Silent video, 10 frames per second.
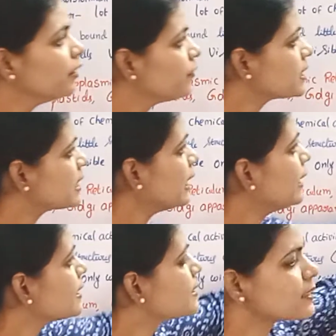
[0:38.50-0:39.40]
If you
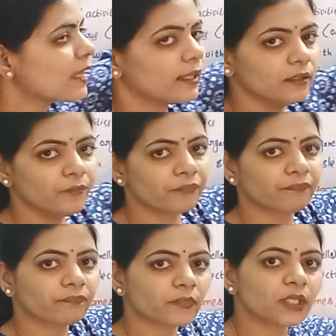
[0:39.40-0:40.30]
see the cell,
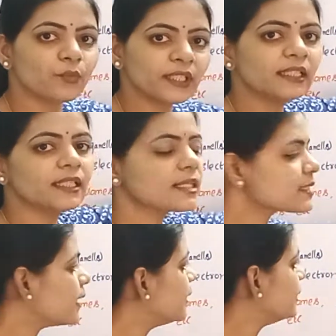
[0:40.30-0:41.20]
within the
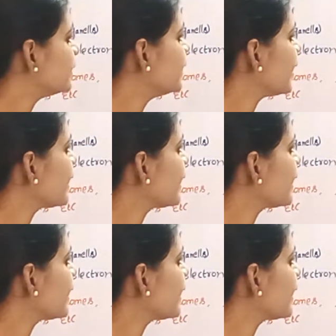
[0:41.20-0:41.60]
cell there